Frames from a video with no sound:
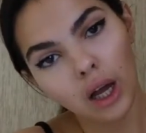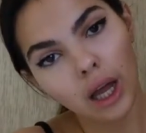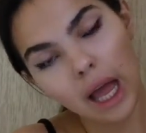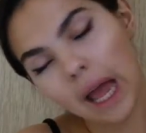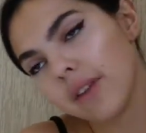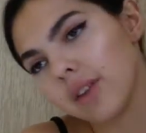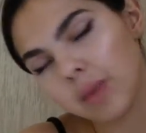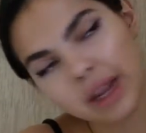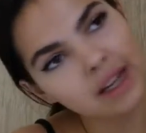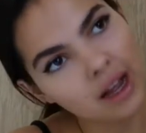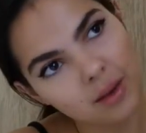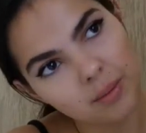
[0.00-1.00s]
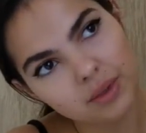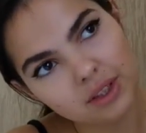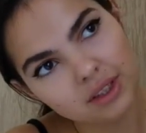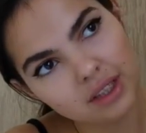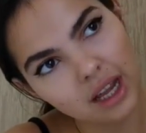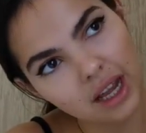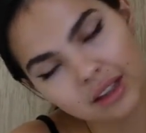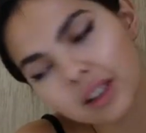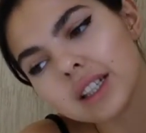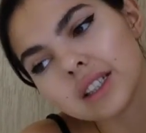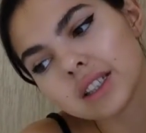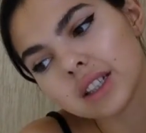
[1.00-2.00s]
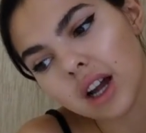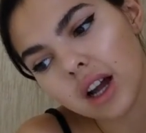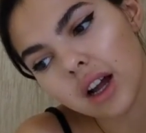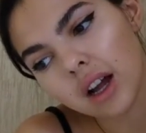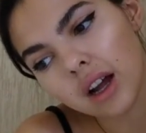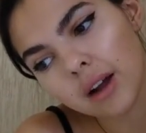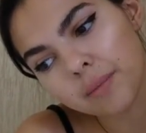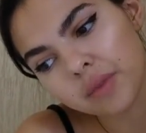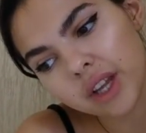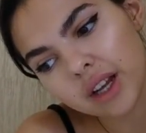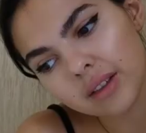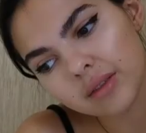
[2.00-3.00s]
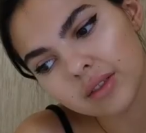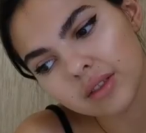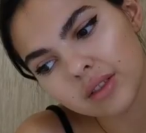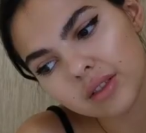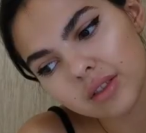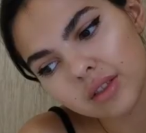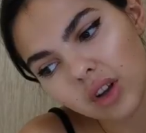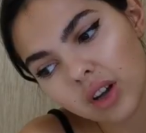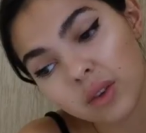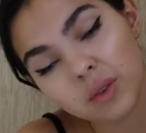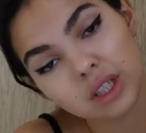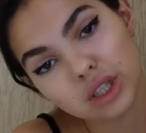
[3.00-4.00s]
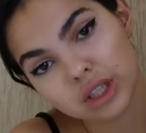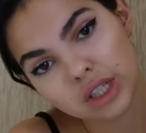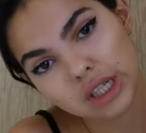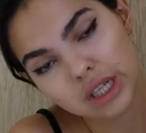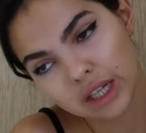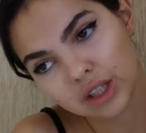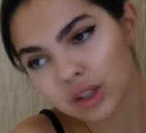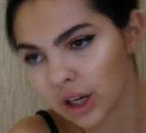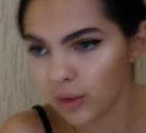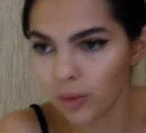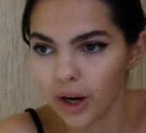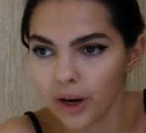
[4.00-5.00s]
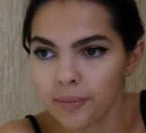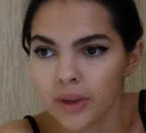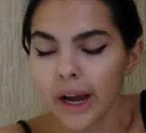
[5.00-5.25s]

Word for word: heavy makeups, at least um, not if it's just day-to-day -day wear.